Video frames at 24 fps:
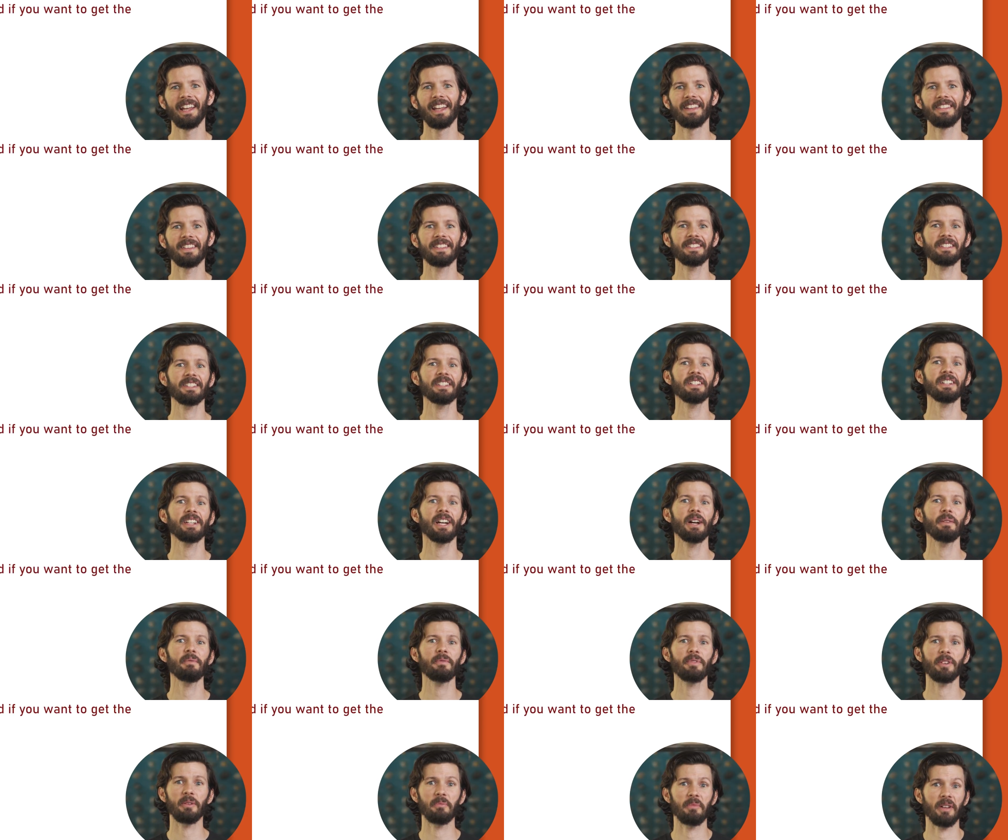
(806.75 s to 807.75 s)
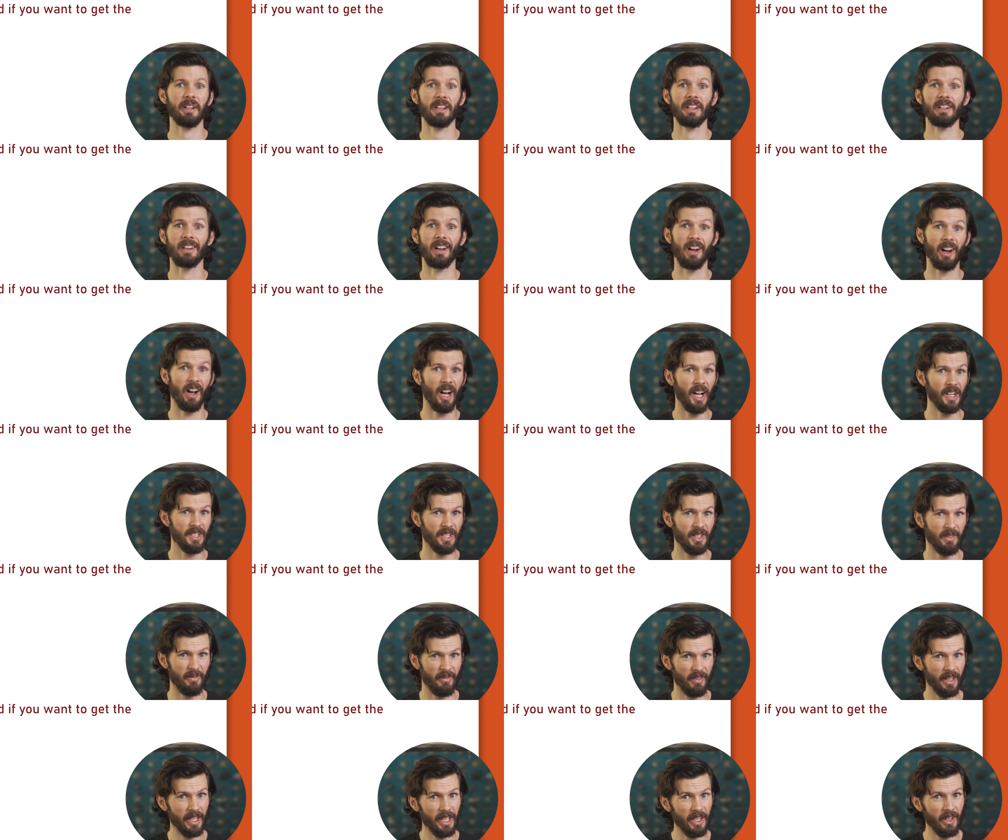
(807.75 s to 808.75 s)
This can come from an
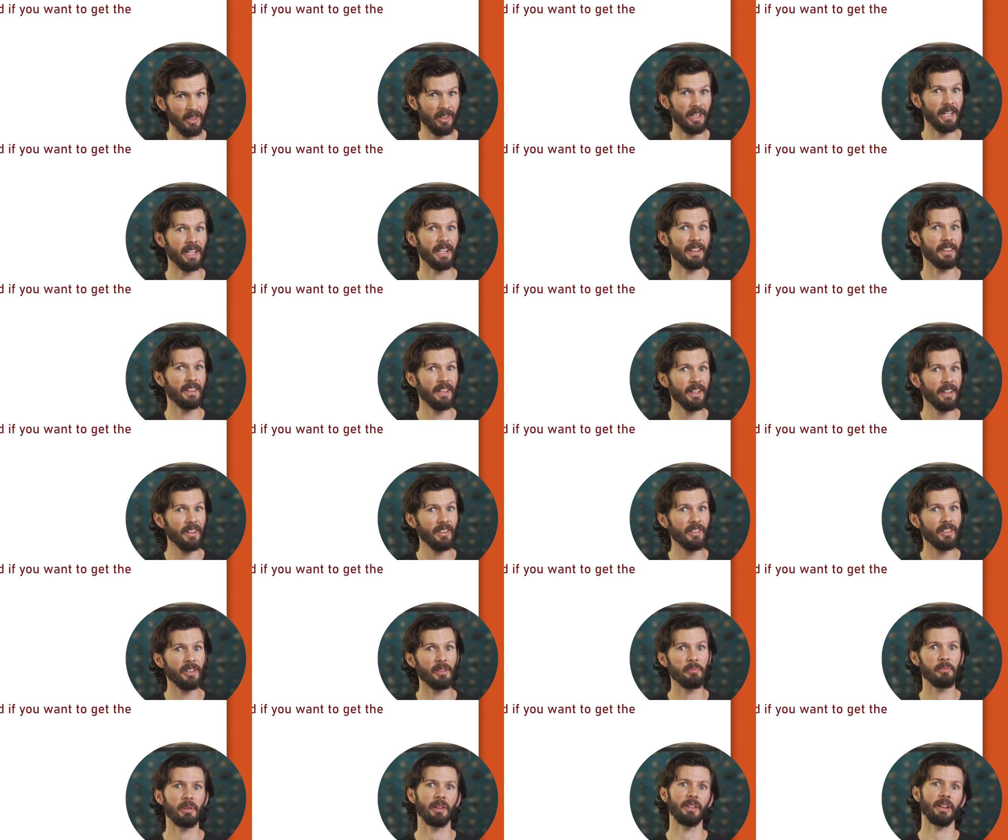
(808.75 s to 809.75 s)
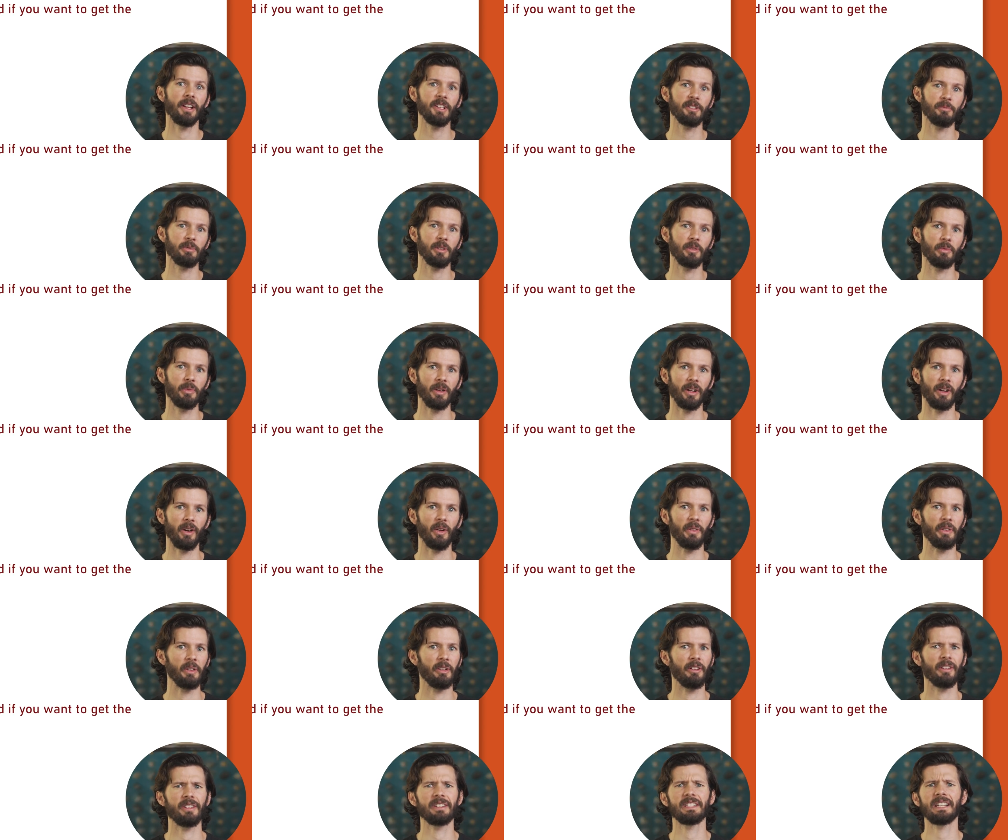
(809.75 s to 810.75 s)
awesome video like this, but let's be real,
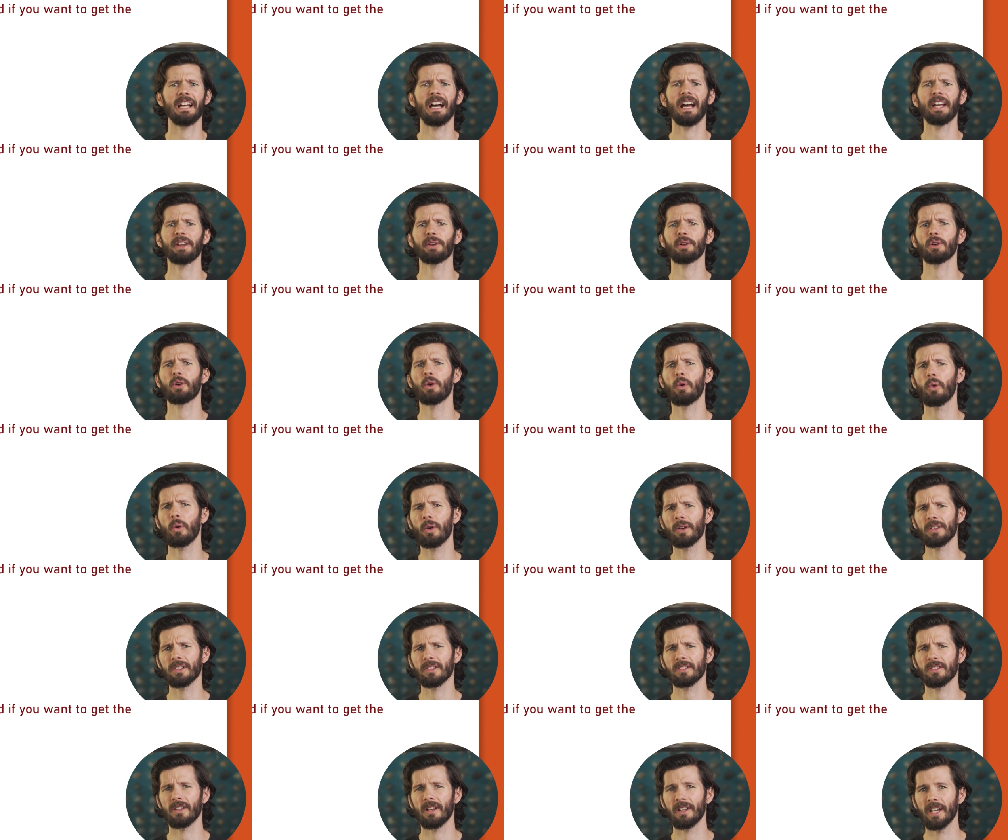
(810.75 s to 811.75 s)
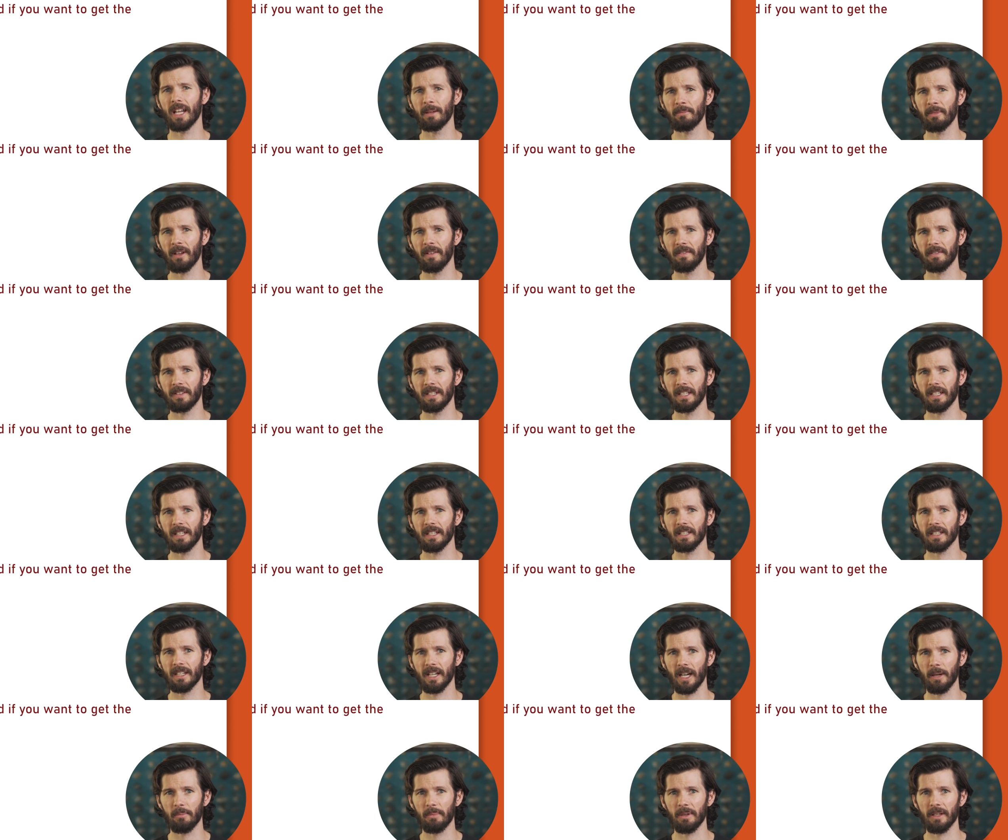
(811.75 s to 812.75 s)
there are entire courses on MFD and
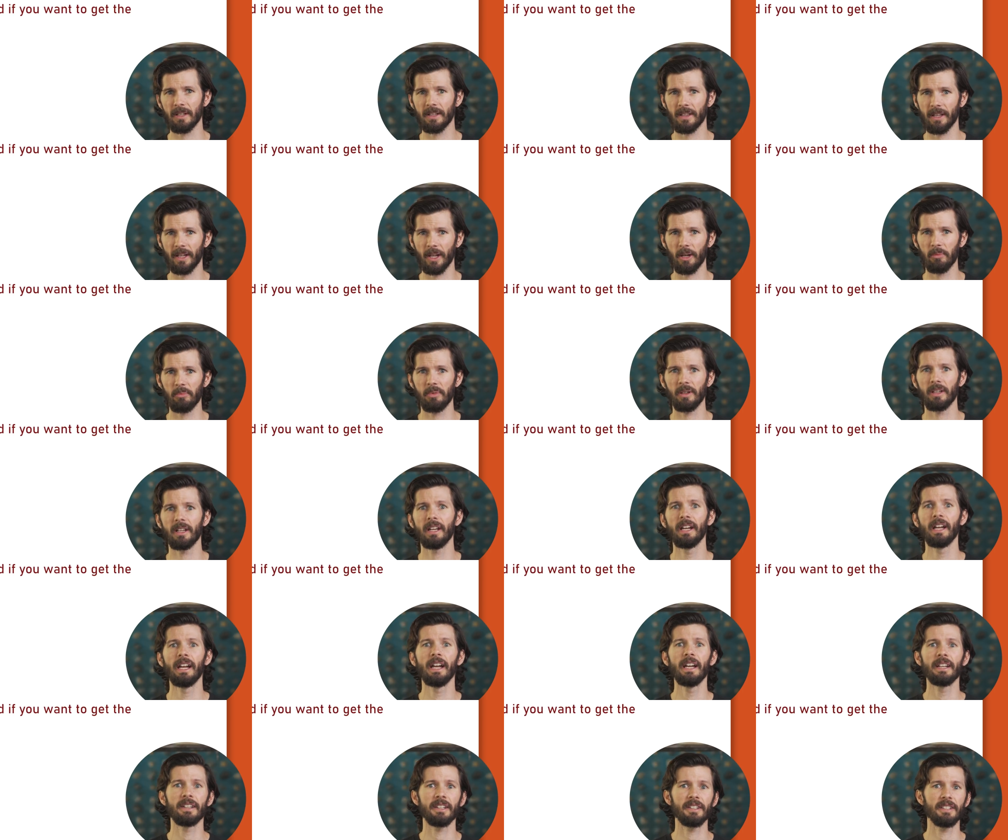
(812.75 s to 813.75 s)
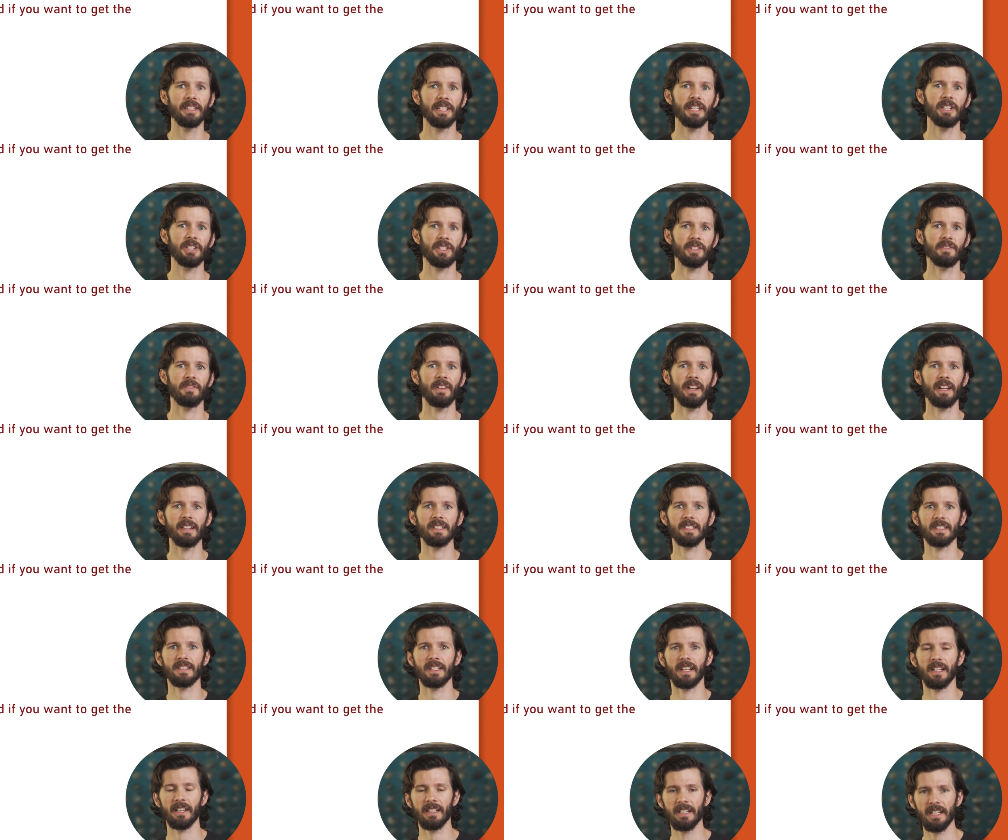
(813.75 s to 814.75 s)
cupping therapy to teach advanced
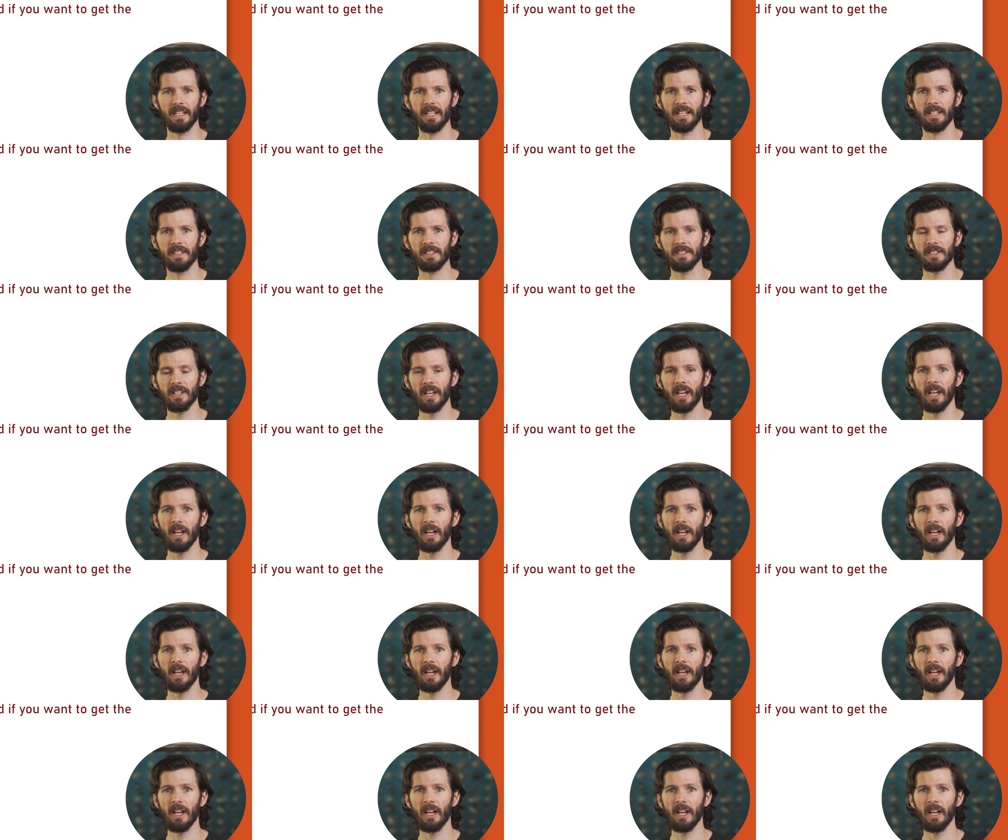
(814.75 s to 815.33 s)
techniques,